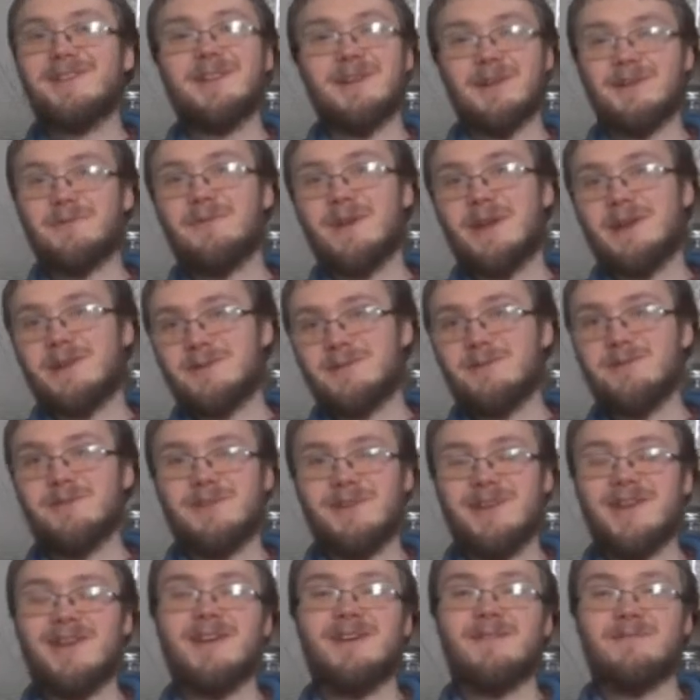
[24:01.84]
that
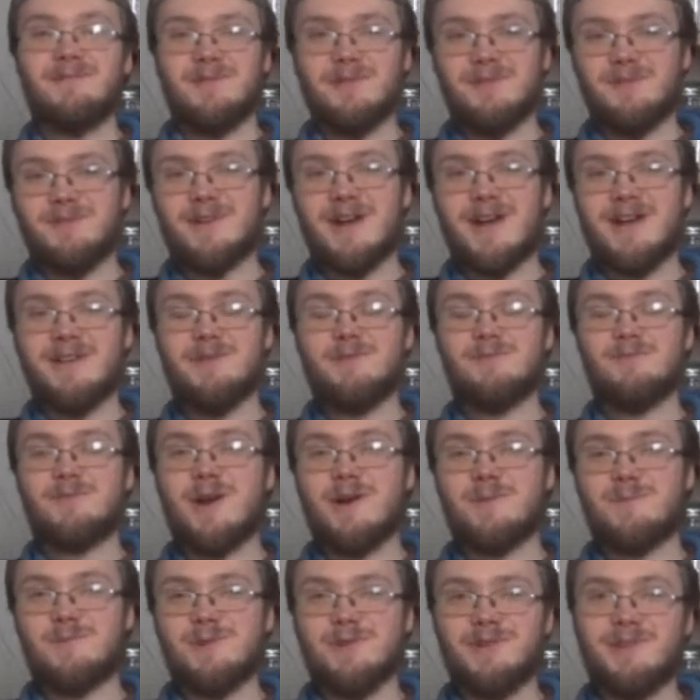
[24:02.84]
eventually, if you dry them
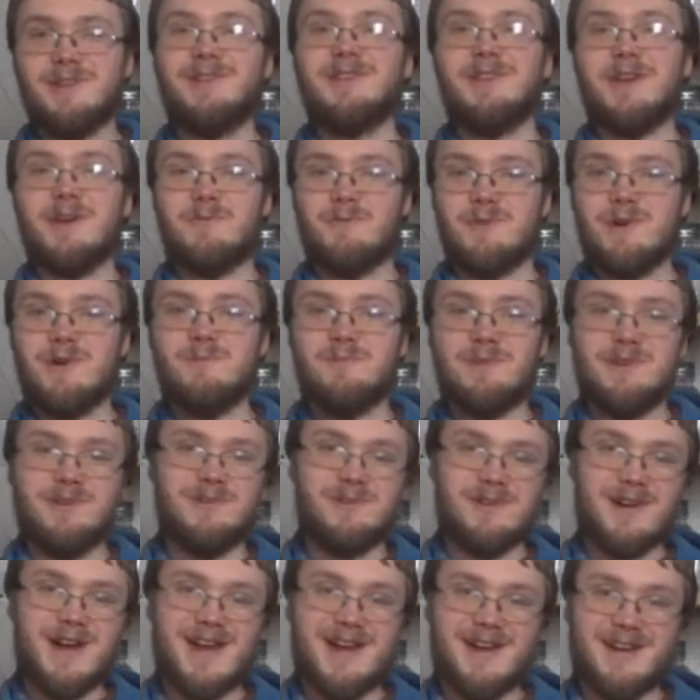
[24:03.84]
properly, they will be
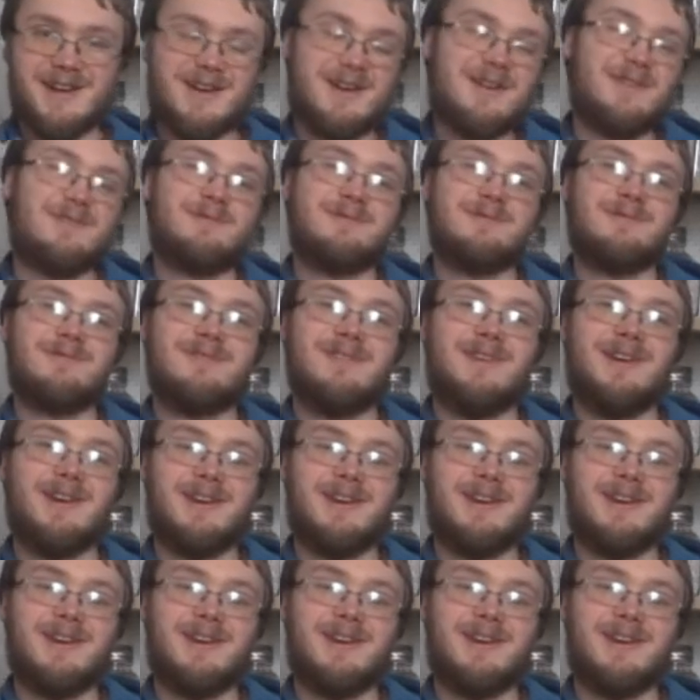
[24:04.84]
dry enough,